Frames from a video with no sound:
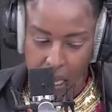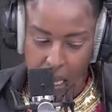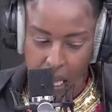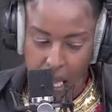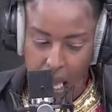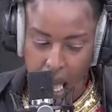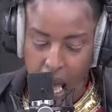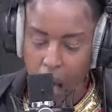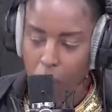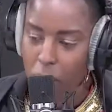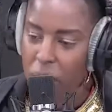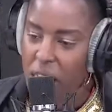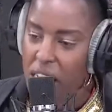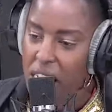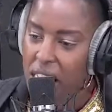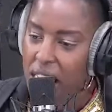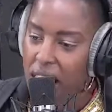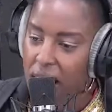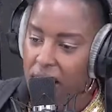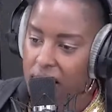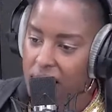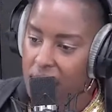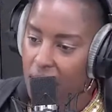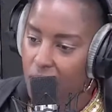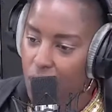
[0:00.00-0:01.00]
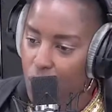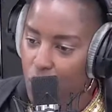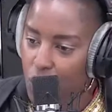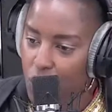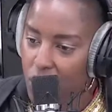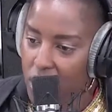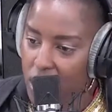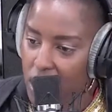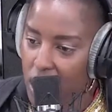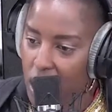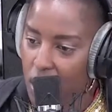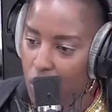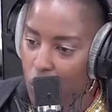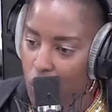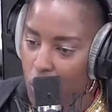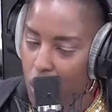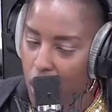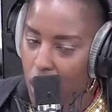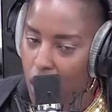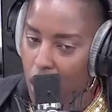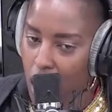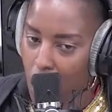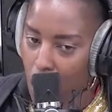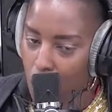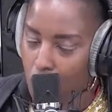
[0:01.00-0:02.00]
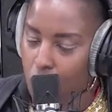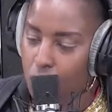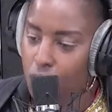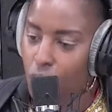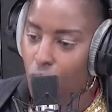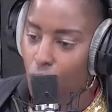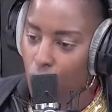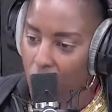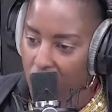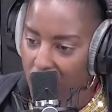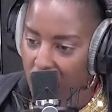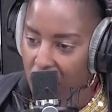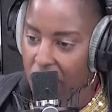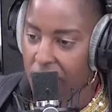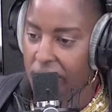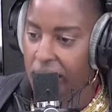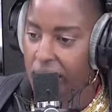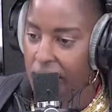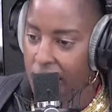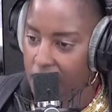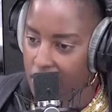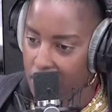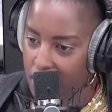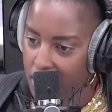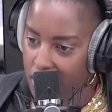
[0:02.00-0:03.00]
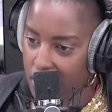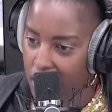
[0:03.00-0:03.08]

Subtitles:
How many kids are you looking out for currently?